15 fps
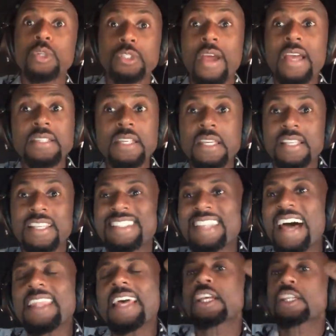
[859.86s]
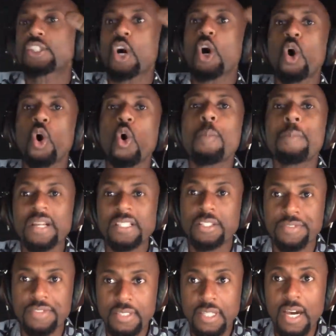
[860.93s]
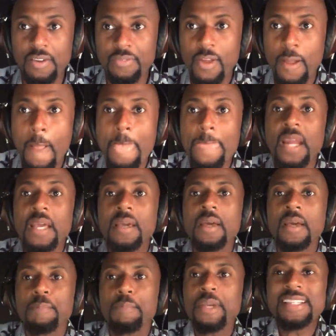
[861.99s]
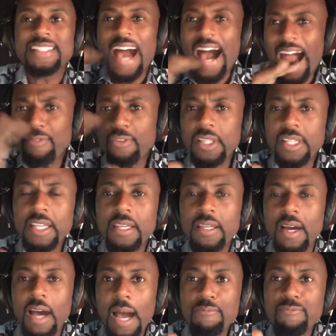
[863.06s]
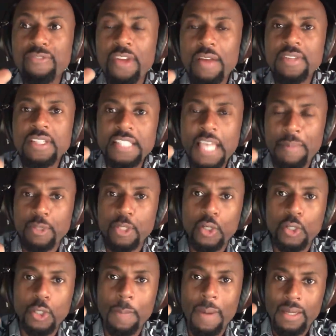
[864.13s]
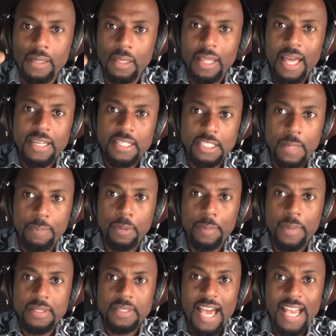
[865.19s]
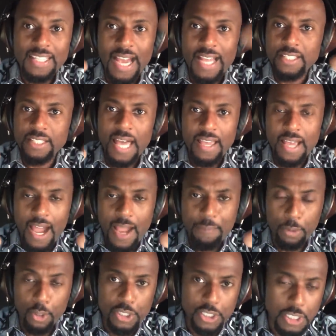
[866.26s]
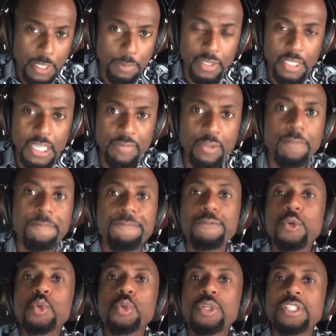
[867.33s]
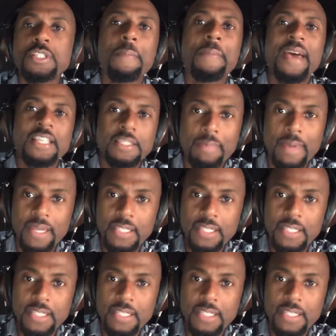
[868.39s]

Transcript: And what's crazy is it's not like it's a whole bunch of stuff because I really, I'm very skeptical about a lot of supplements. I, I, I personally believe that food is the best